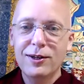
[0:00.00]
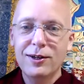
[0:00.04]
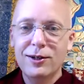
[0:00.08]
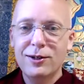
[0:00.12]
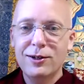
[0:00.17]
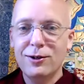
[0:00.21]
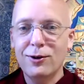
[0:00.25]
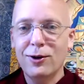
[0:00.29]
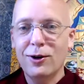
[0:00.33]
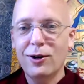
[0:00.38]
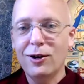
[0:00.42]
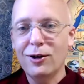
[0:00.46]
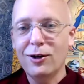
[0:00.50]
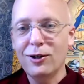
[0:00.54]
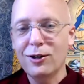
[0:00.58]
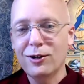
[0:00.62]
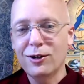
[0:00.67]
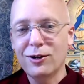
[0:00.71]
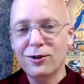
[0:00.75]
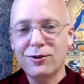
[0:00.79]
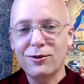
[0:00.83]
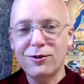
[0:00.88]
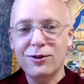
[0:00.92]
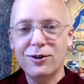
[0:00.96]
you know, all
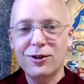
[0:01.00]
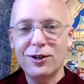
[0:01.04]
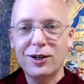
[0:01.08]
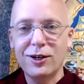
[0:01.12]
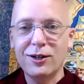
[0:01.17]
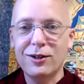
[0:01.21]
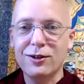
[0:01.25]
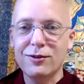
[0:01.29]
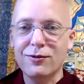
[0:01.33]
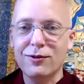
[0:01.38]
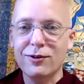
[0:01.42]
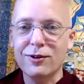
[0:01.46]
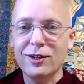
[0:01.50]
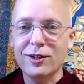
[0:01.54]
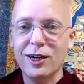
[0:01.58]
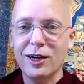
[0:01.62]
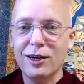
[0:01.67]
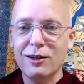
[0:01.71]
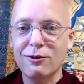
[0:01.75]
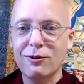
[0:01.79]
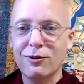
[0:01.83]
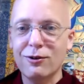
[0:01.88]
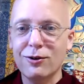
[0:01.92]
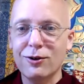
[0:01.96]
108 different
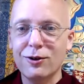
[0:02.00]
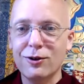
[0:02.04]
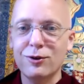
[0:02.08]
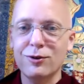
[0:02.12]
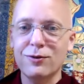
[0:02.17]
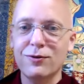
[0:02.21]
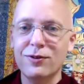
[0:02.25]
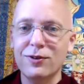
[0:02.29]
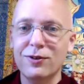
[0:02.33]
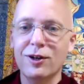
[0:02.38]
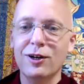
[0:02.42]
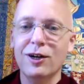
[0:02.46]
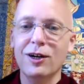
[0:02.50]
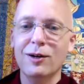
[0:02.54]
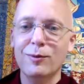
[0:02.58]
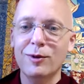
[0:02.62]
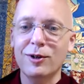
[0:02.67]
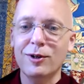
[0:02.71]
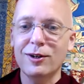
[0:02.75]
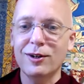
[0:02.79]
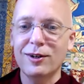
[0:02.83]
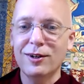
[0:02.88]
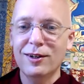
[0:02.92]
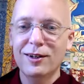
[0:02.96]
categories of
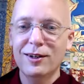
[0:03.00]
phenomena,